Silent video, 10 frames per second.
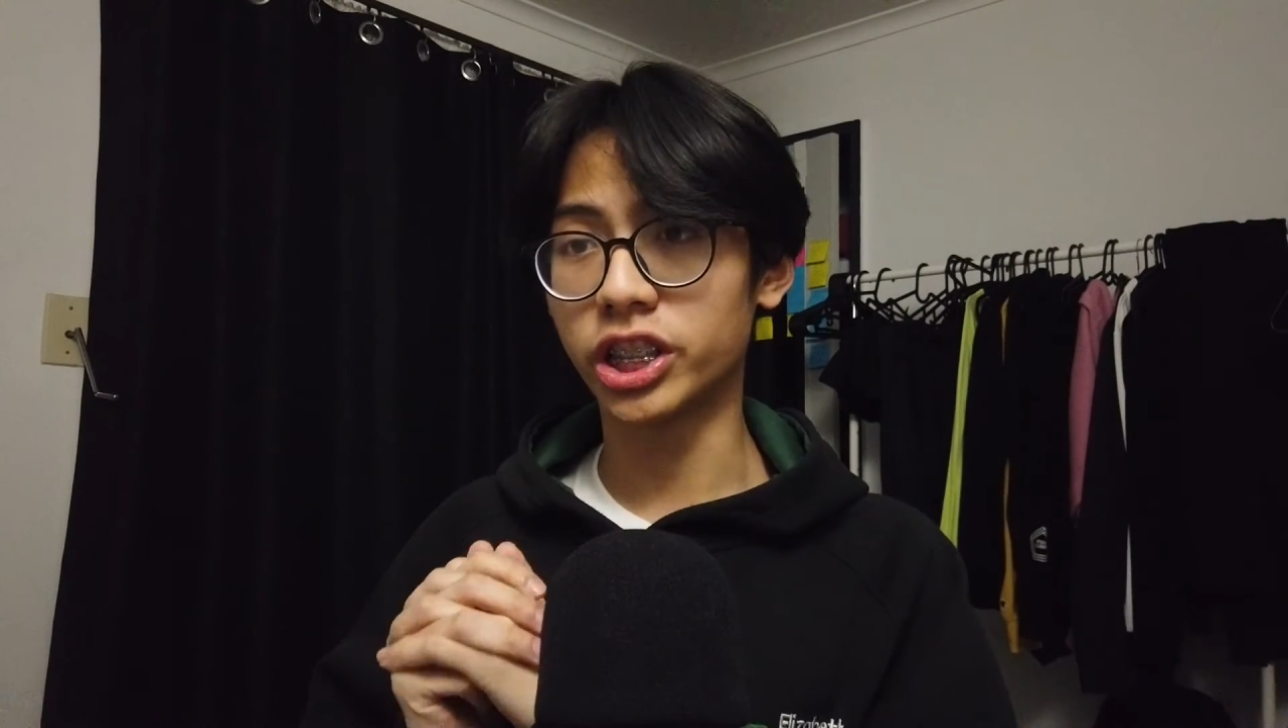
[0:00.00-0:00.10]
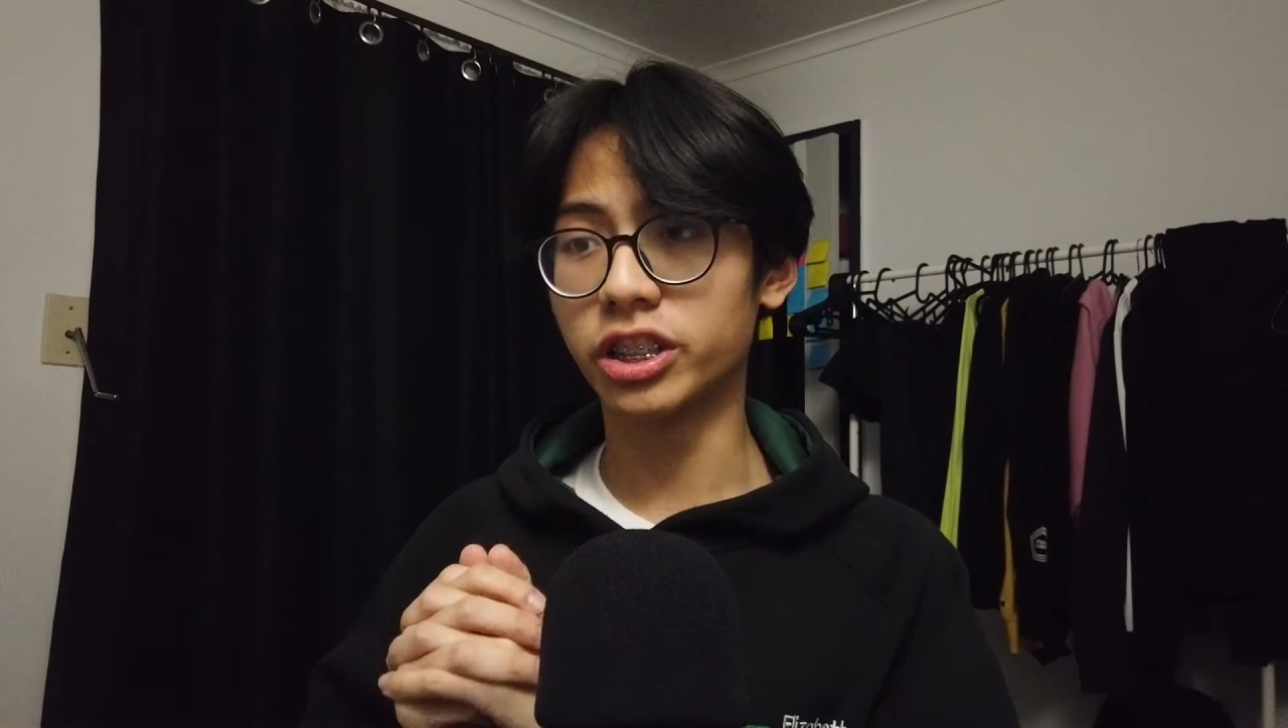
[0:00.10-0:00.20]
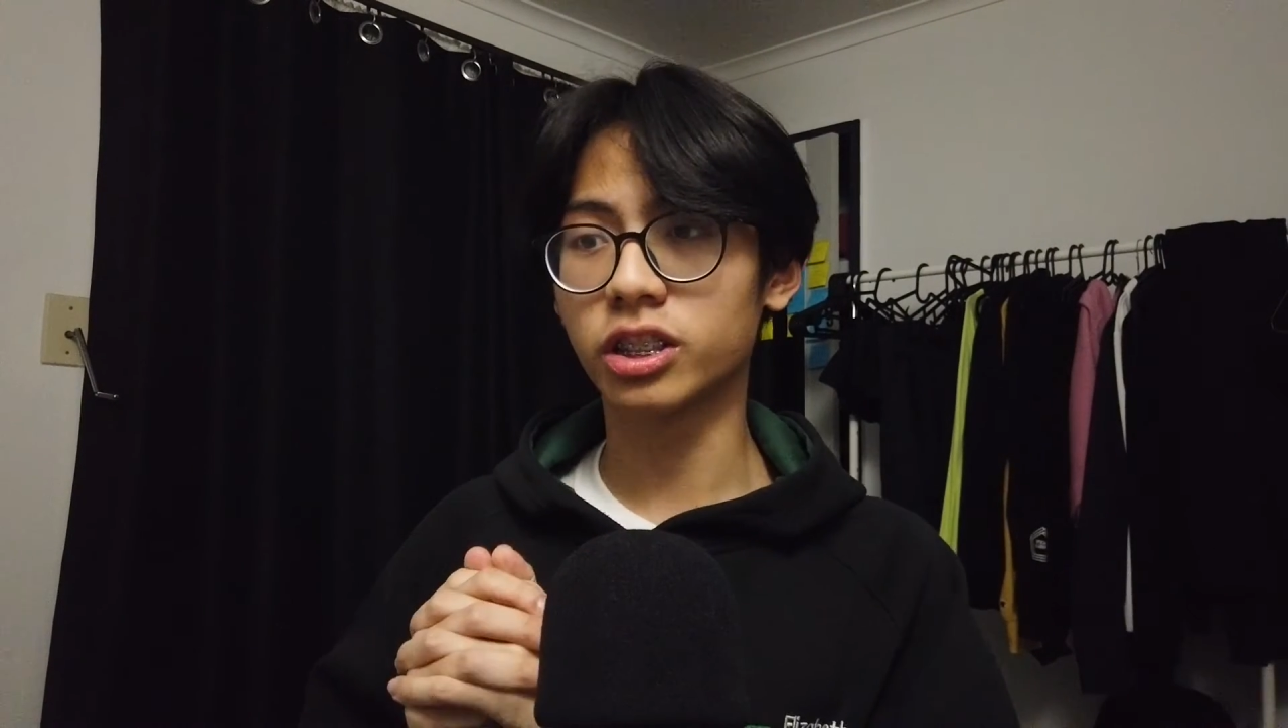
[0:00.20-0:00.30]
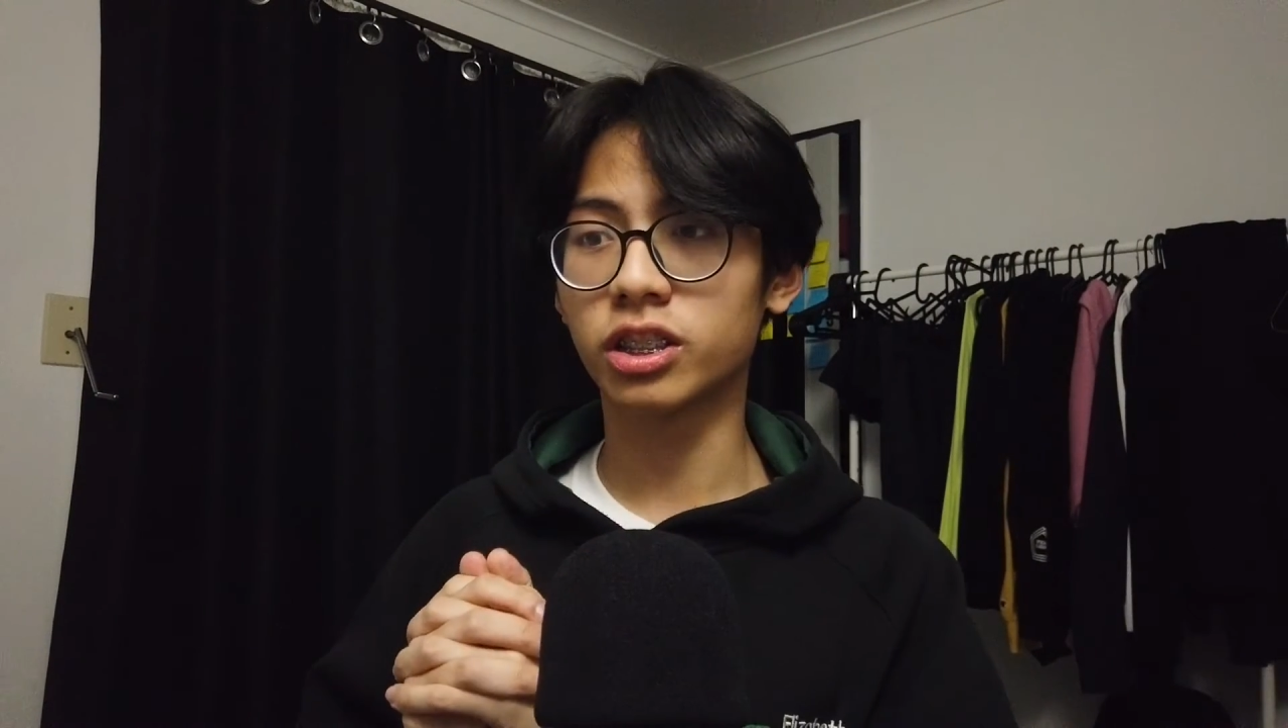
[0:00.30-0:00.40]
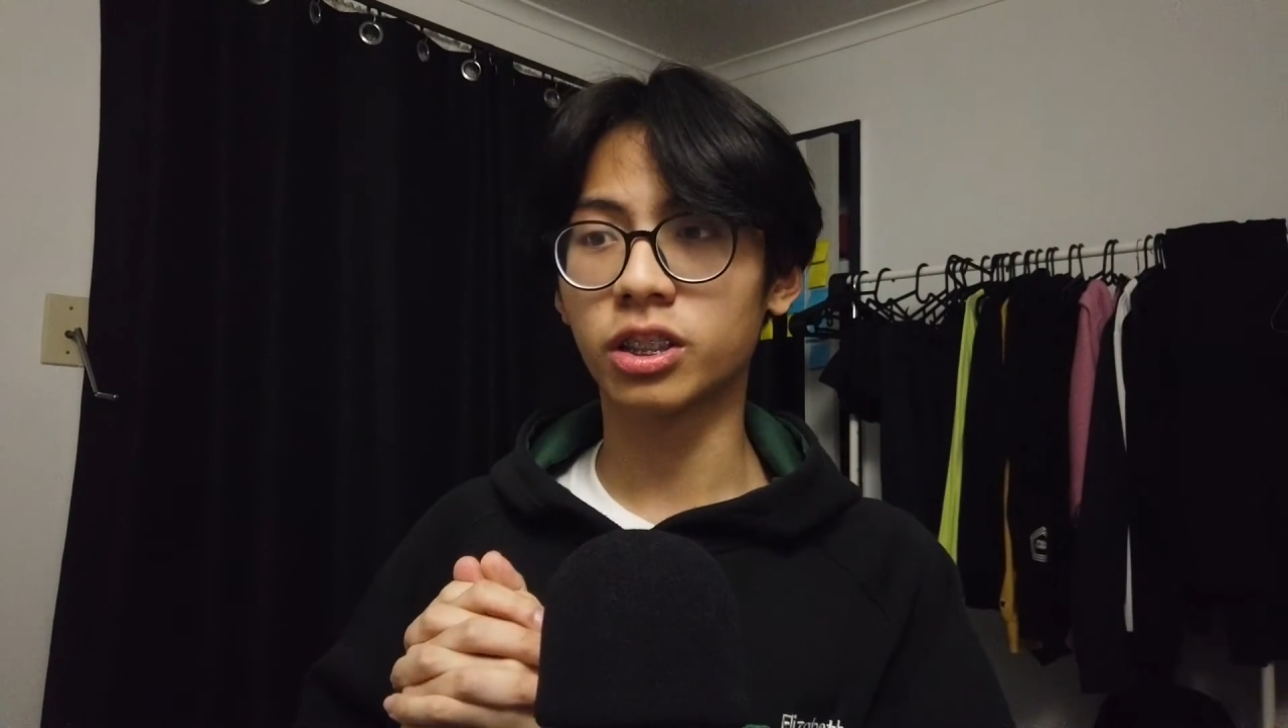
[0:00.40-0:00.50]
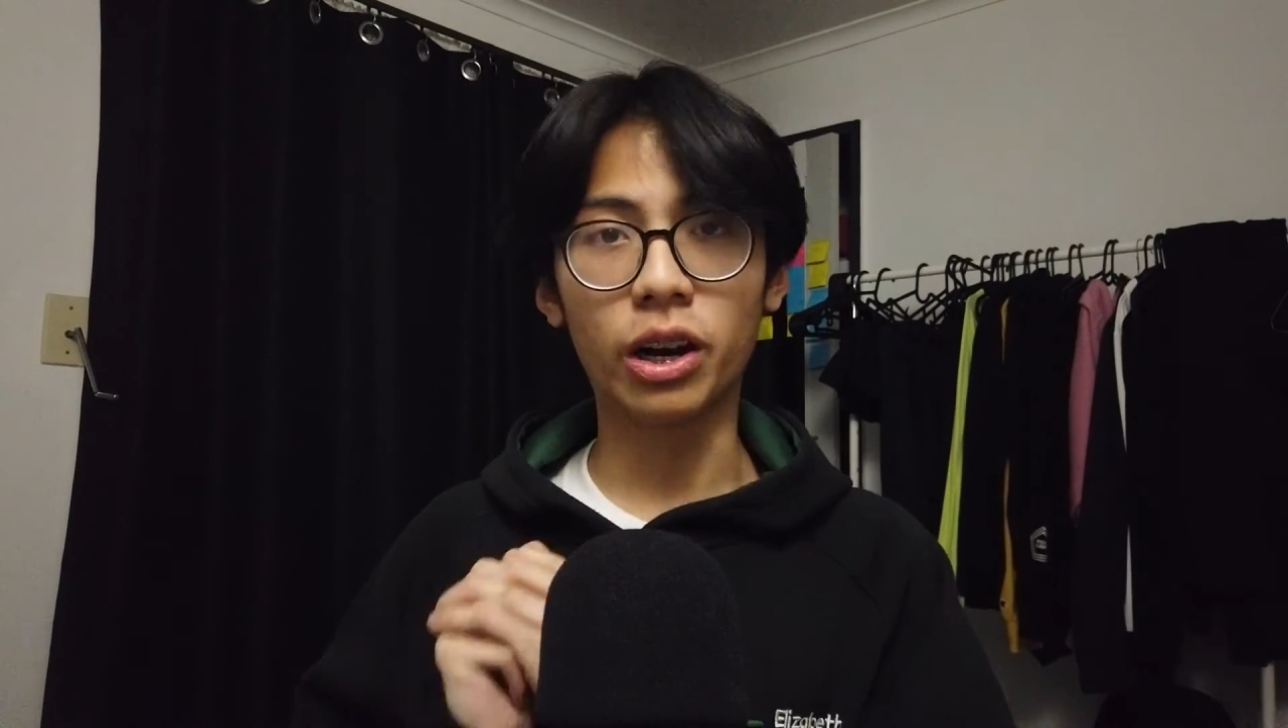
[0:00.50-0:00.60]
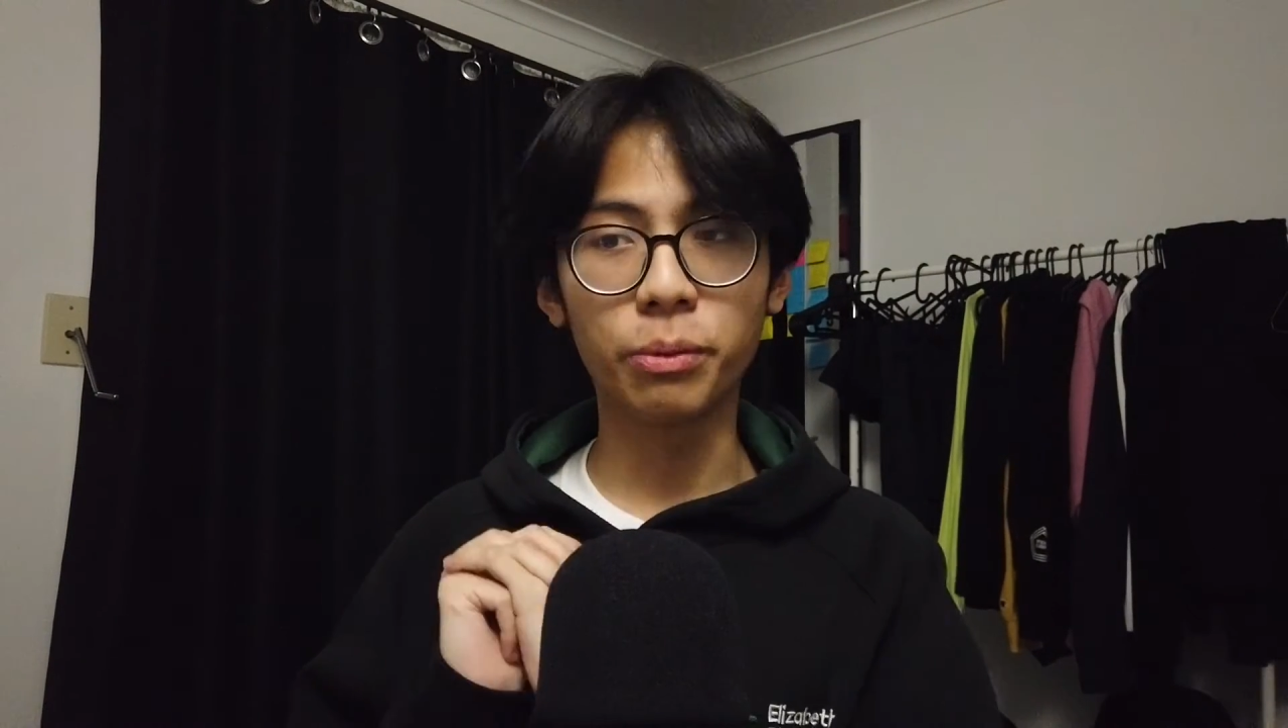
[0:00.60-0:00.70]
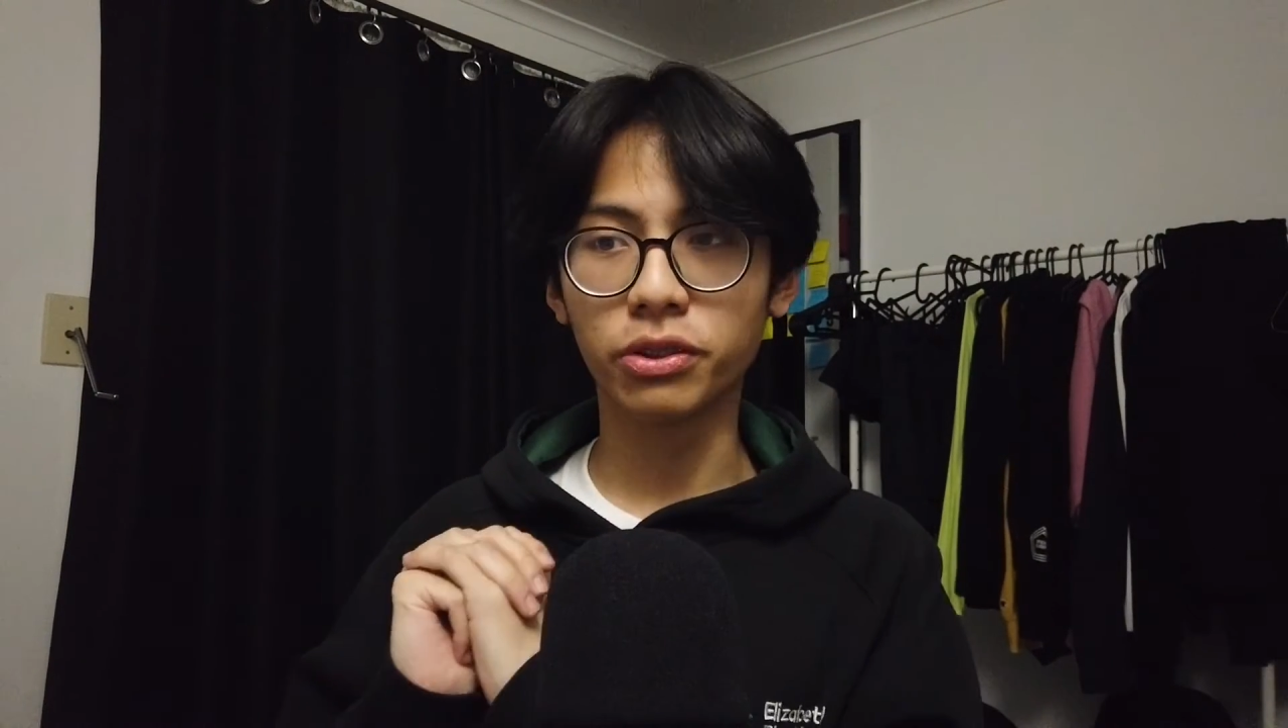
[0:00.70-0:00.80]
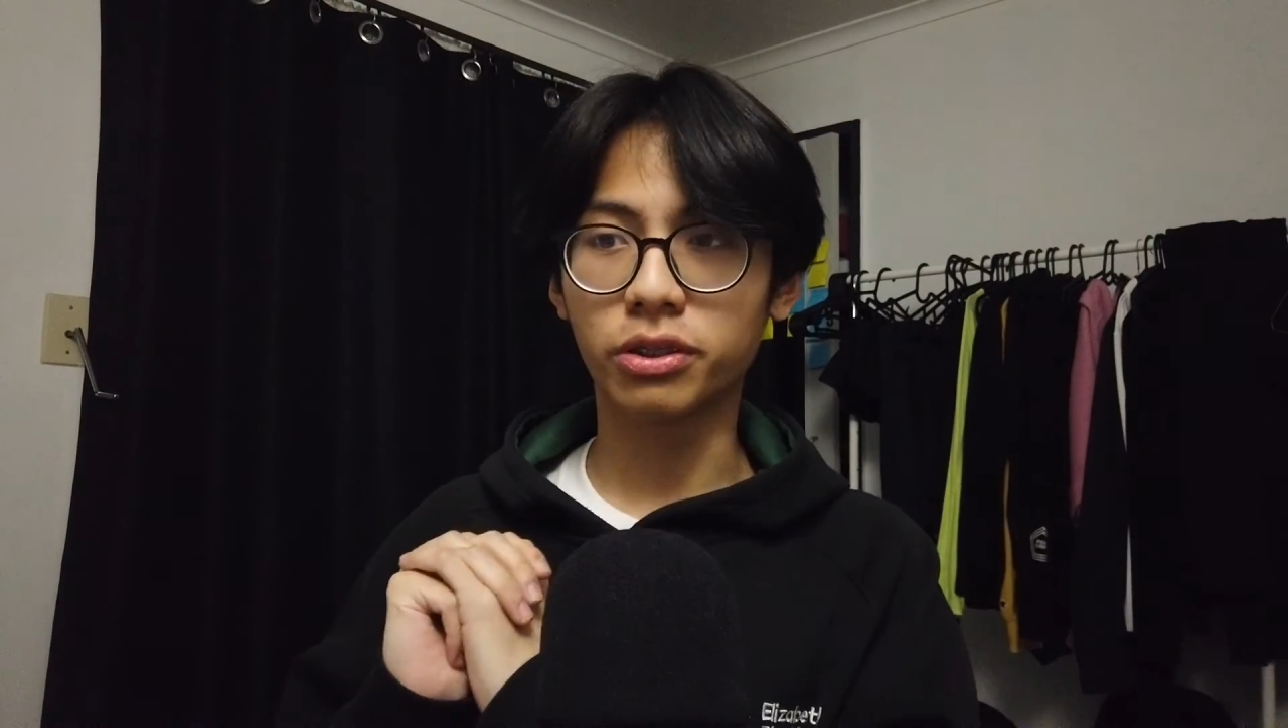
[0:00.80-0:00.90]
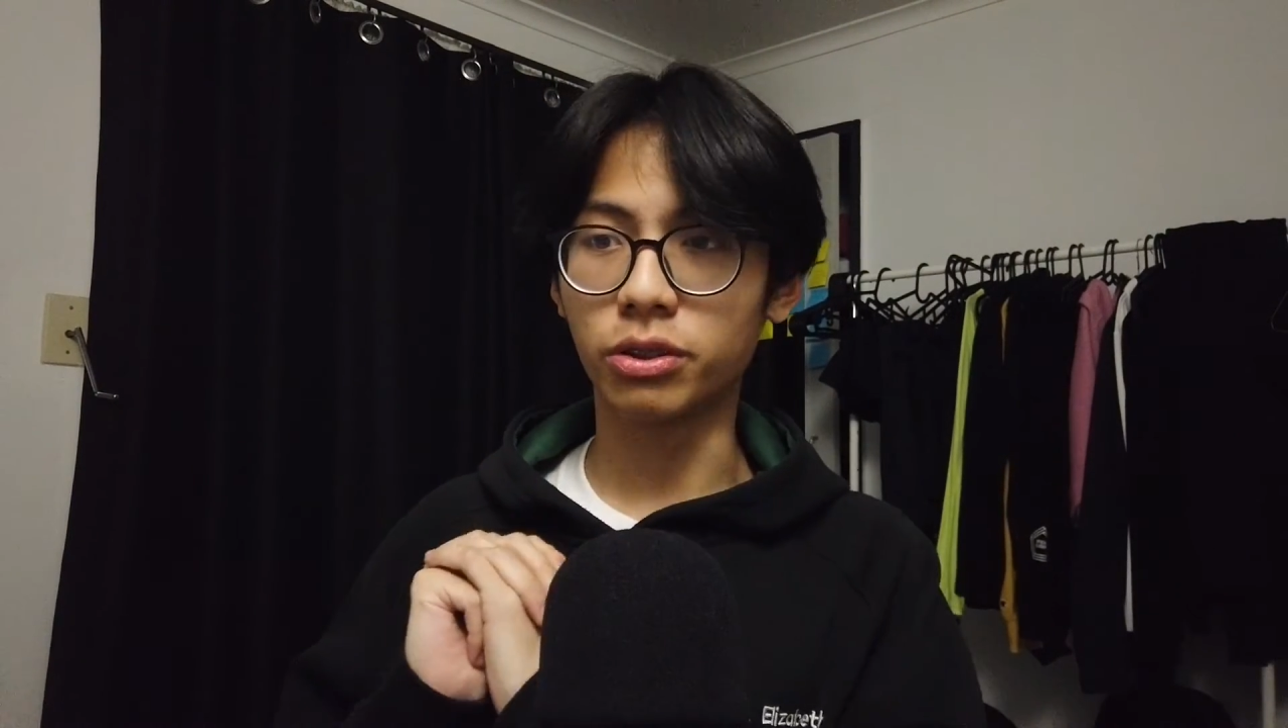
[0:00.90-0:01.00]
years are able